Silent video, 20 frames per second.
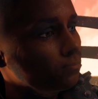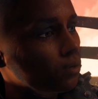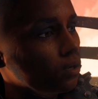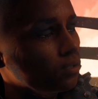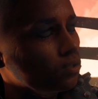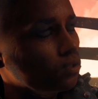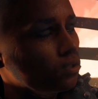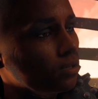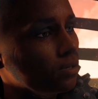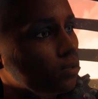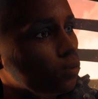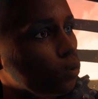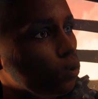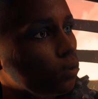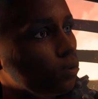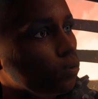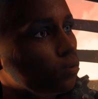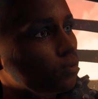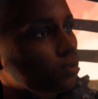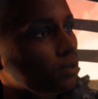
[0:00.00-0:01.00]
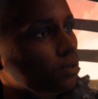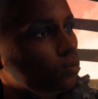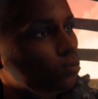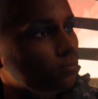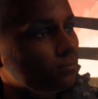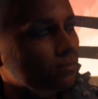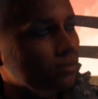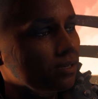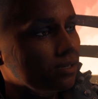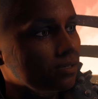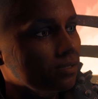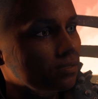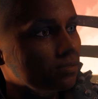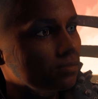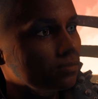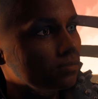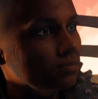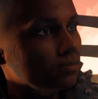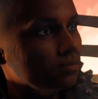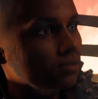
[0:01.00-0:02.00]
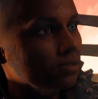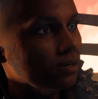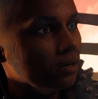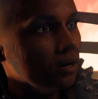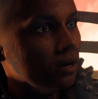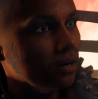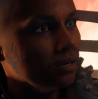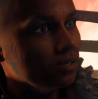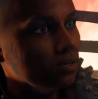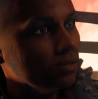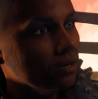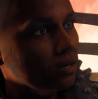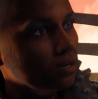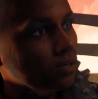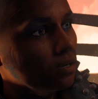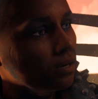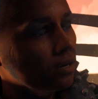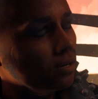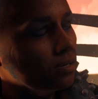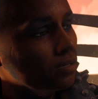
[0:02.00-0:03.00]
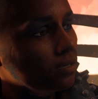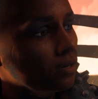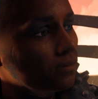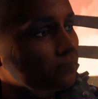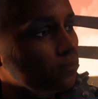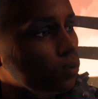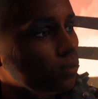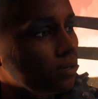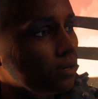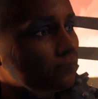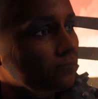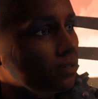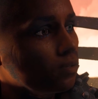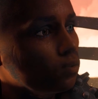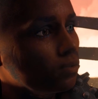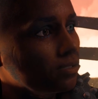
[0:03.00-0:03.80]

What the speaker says: bullshit won't work on me. I get a cut of whatever your